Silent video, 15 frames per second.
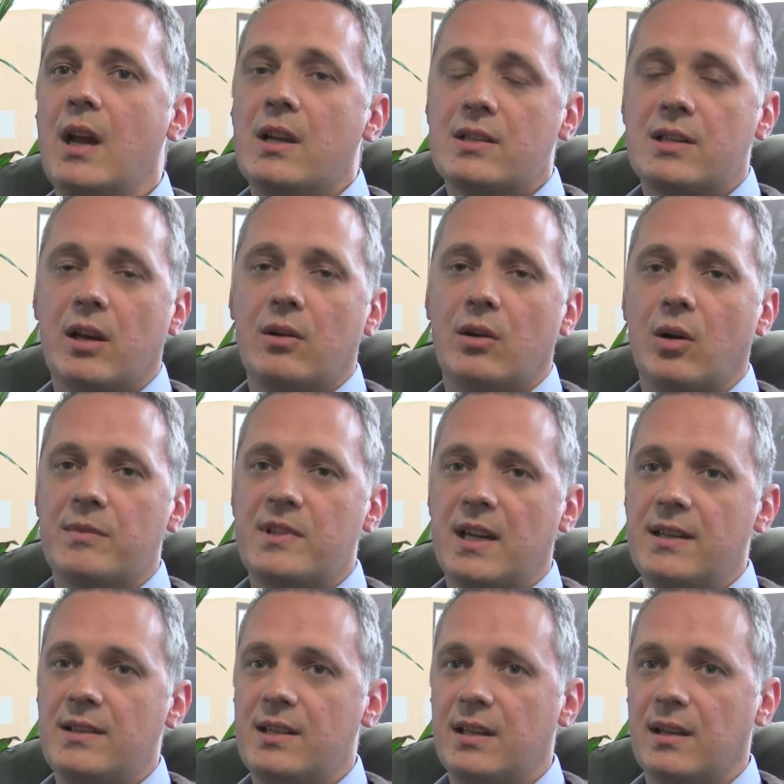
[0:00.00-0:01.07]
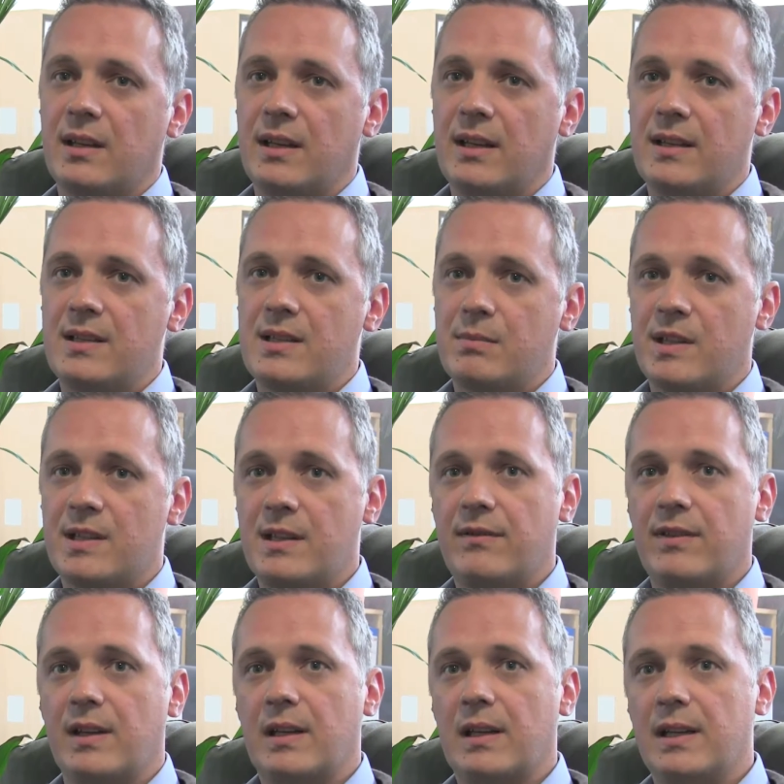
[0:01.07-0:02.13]
So Optasia is
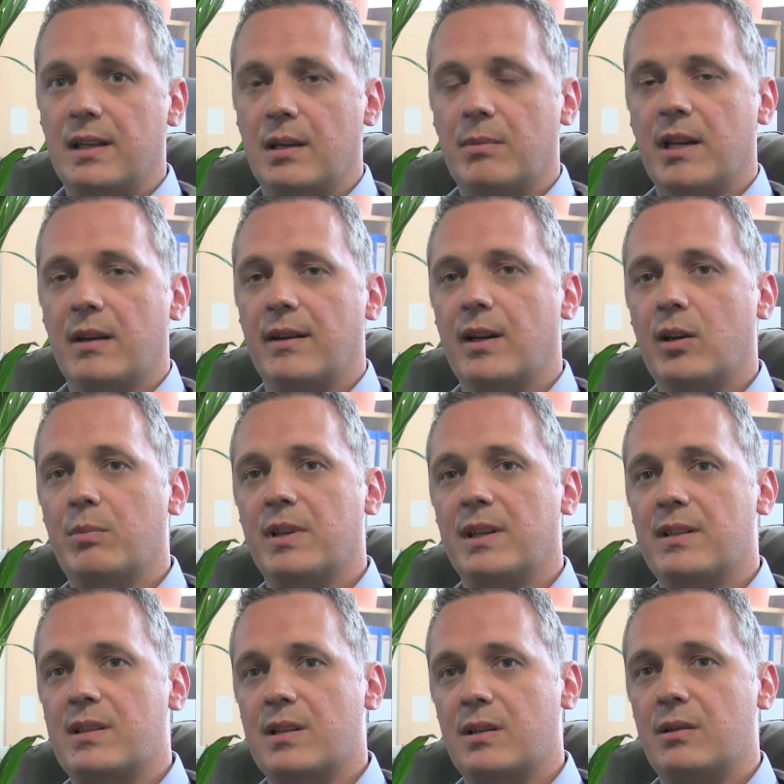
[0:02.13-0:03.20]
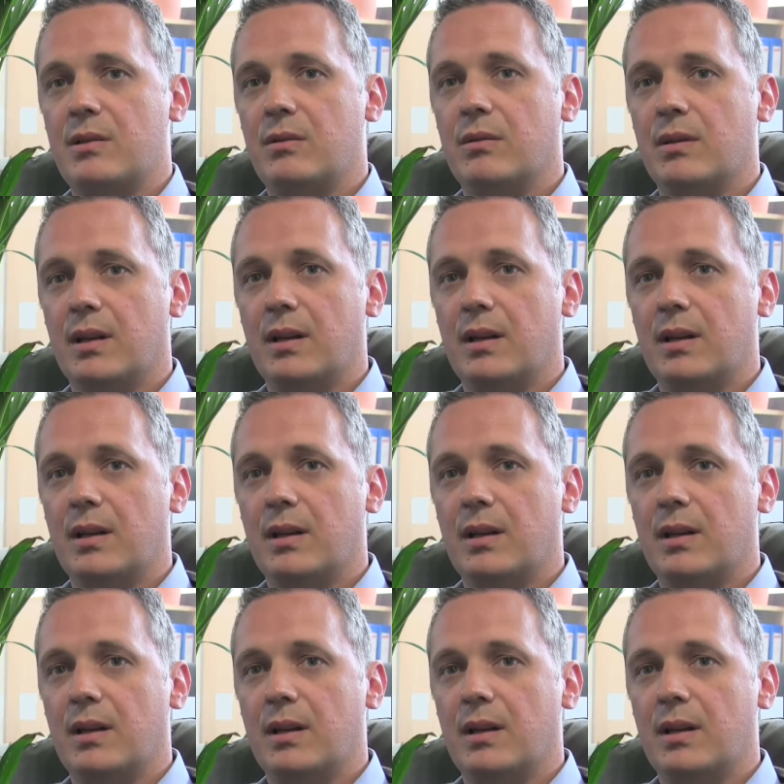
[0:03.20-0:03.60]
specifically about helping to